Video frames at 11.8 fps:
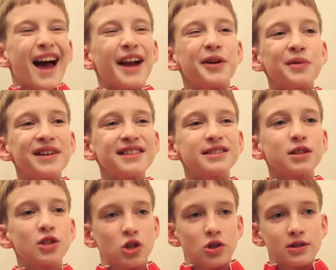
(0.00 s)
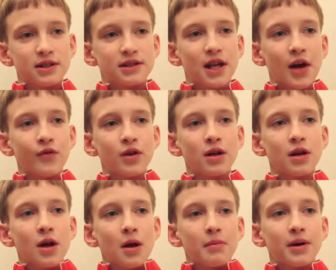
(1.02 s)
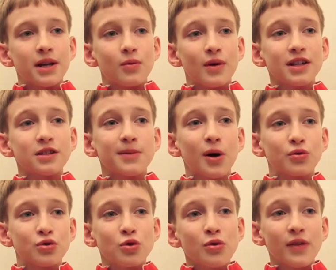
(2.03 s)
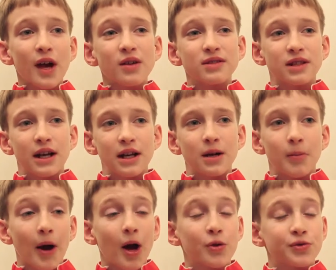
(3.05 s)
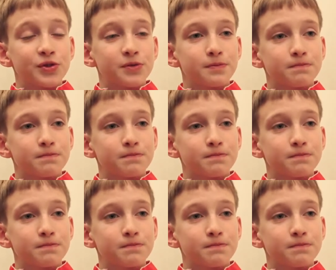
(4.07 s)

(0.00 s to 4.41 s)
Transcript: I know he doesn't look this heavy, but he weighs about 2,080 pounds.